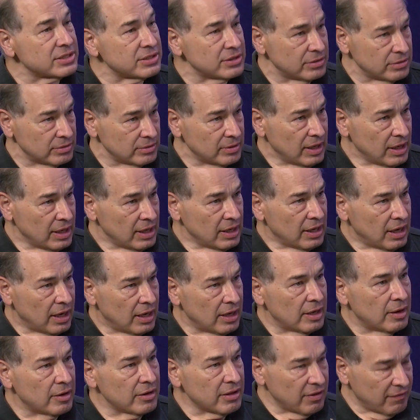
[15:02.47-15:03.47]
to
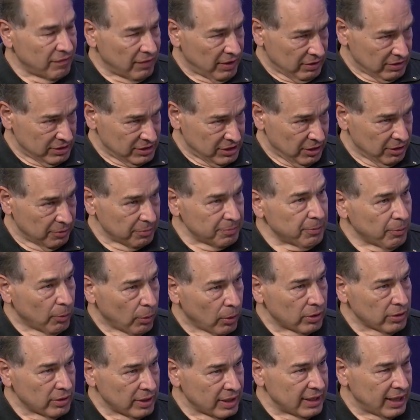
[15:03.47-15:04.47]
uh, the volunteer
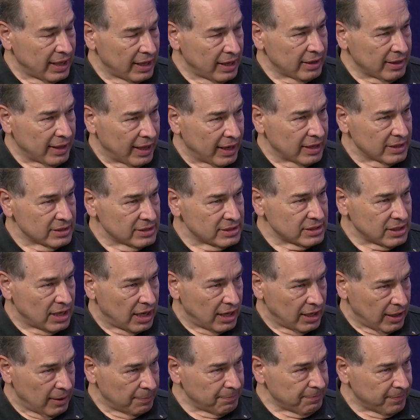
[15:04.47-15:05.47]
portal, and they, they can
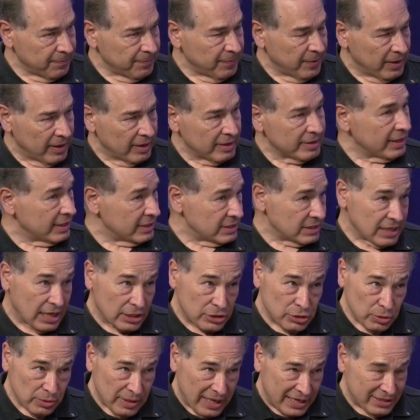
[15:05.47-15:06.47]
sign up. Uh, it's
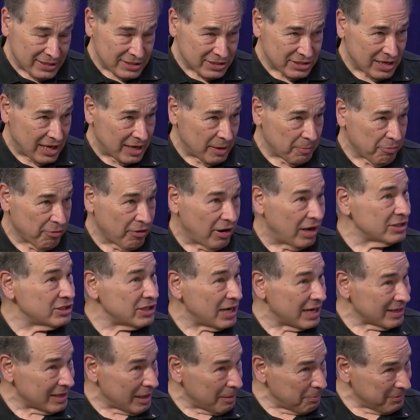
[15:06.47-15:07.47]
not too late to sign a
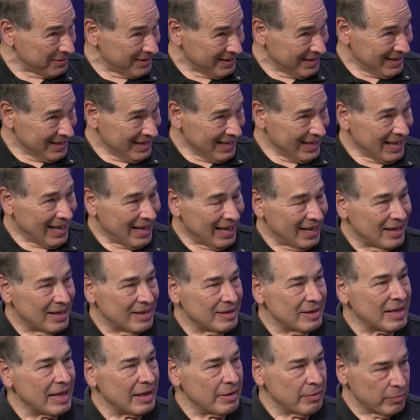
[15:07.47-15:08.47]
project up.
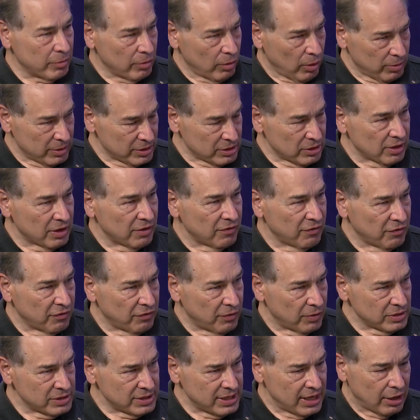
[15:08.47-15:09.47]
Uh, and we're always looking for
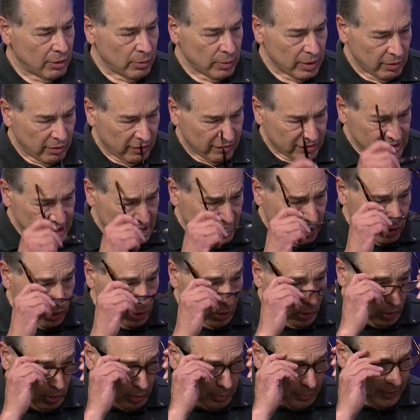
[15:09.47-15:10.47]
folks there. We, have set a
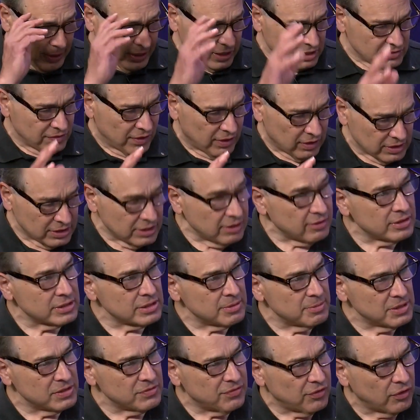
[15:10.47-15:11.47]
goal because
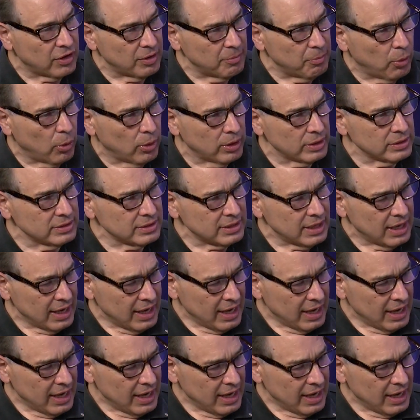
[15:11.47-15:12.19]
volunteerism is very important